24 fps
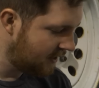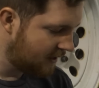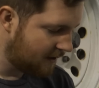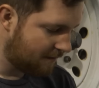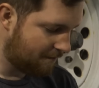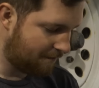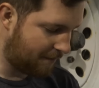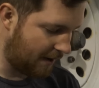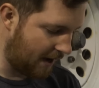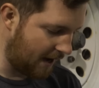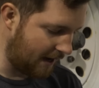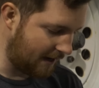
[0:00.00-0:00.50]

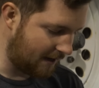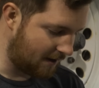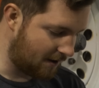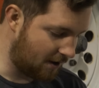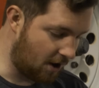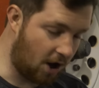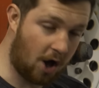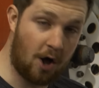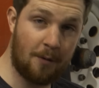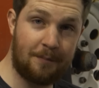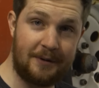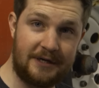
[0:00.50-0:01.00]
but
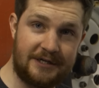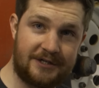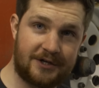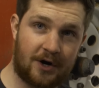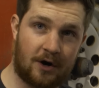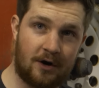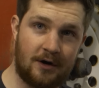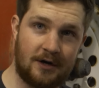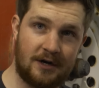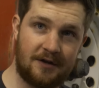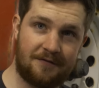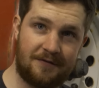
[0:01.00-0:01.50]
I'll be
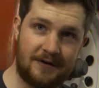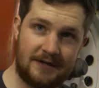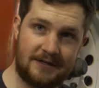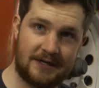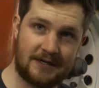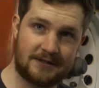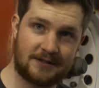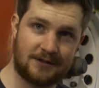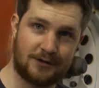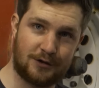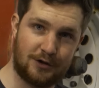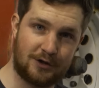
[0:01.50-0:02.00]
darned if it
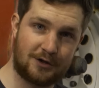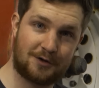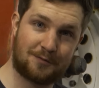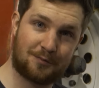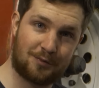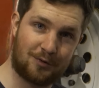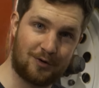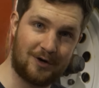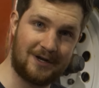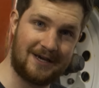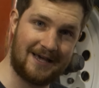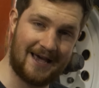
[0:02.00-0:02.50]
doesn't look
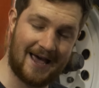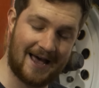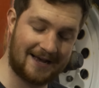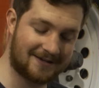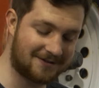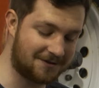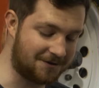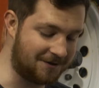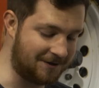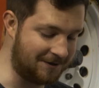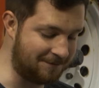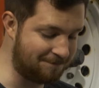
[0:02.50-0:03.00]
pretty
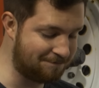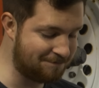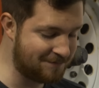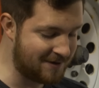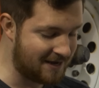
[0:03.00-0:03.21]
excellent.